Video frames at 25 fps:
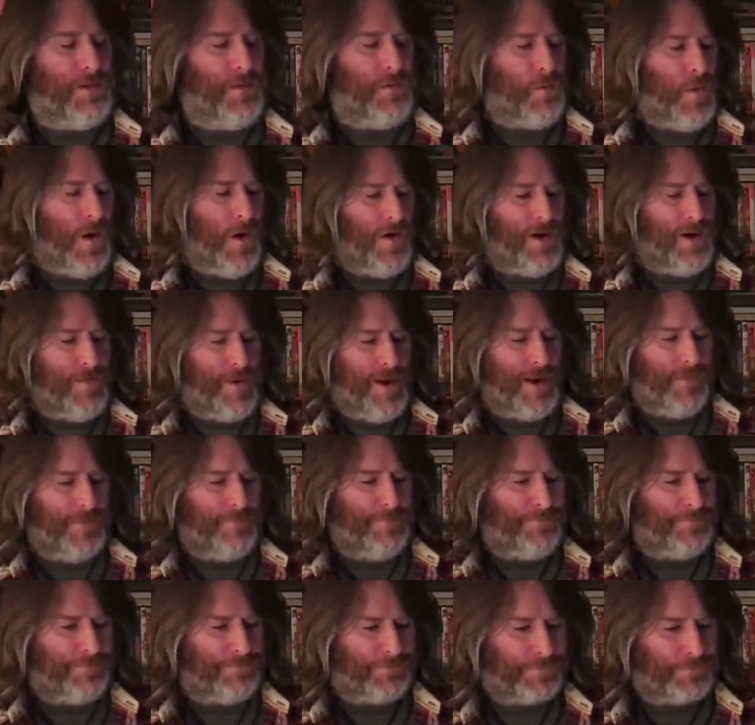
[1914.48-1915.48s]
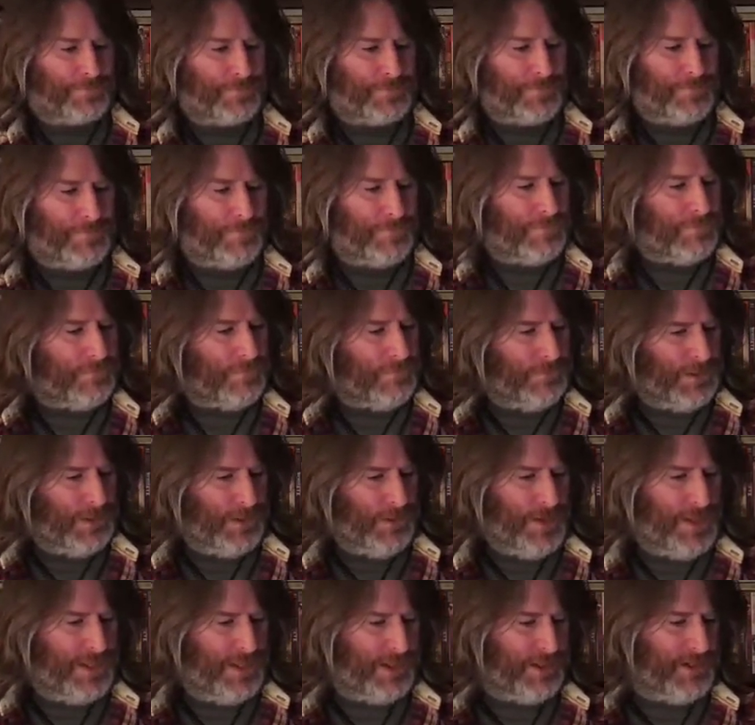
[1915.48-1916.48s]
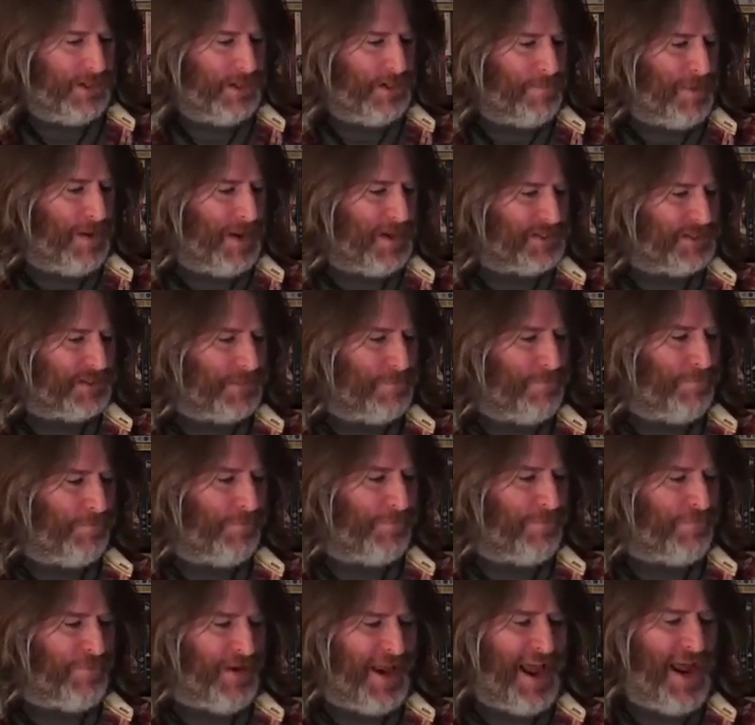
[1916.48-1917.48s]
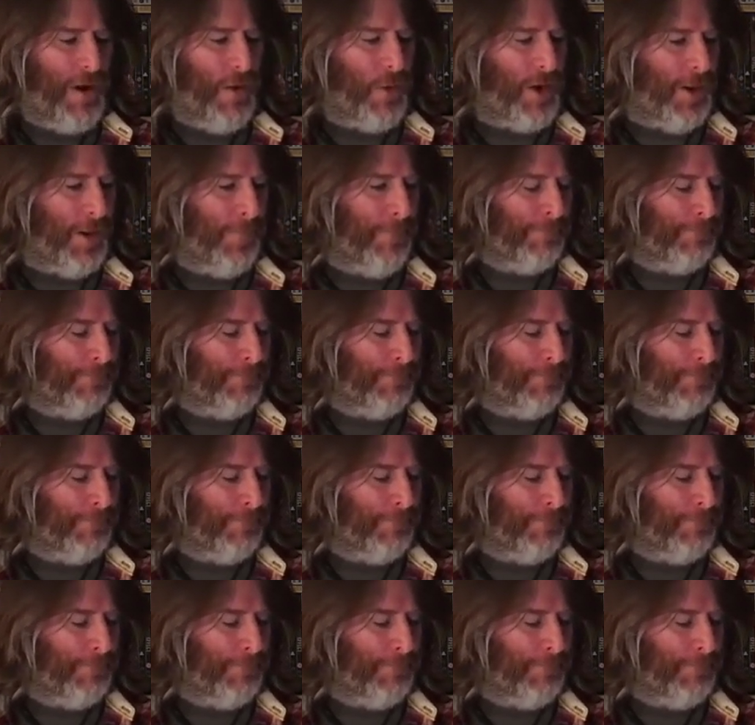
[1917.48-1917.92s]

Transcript: worried about where they're going to buy some flour.